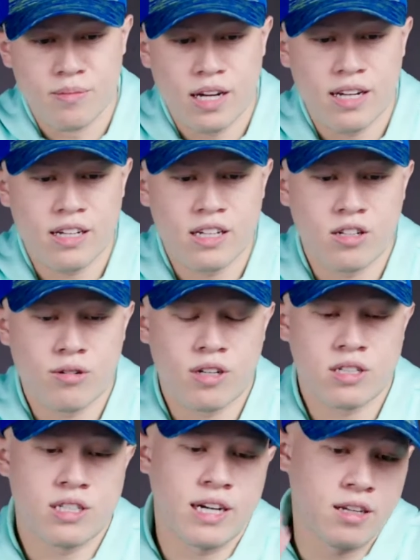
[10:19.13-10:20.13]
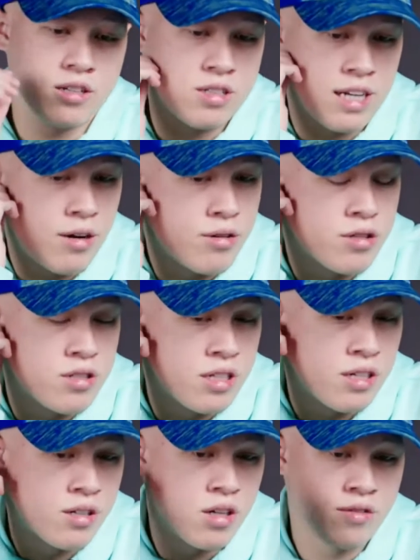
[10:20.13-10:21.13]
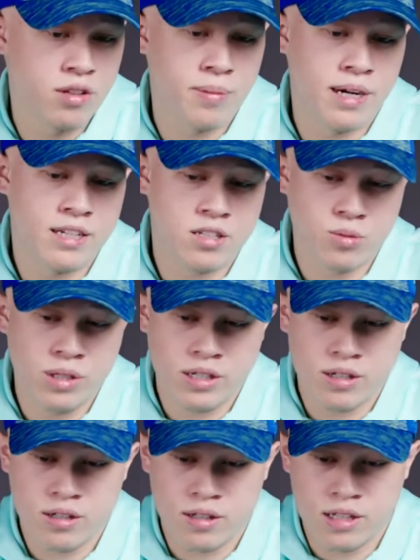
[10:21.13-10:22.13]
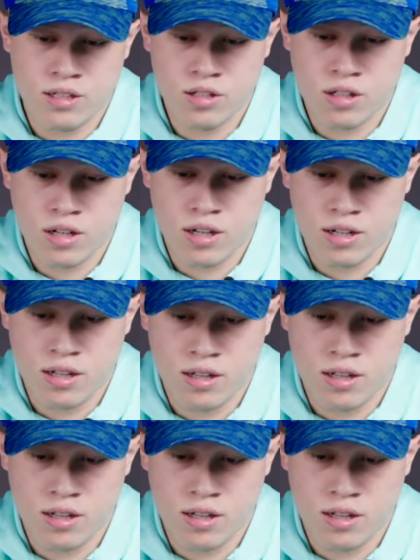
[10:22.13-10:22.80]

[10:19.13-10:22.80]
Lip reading: Heading into our Seattle Sounders here over the past week, they took on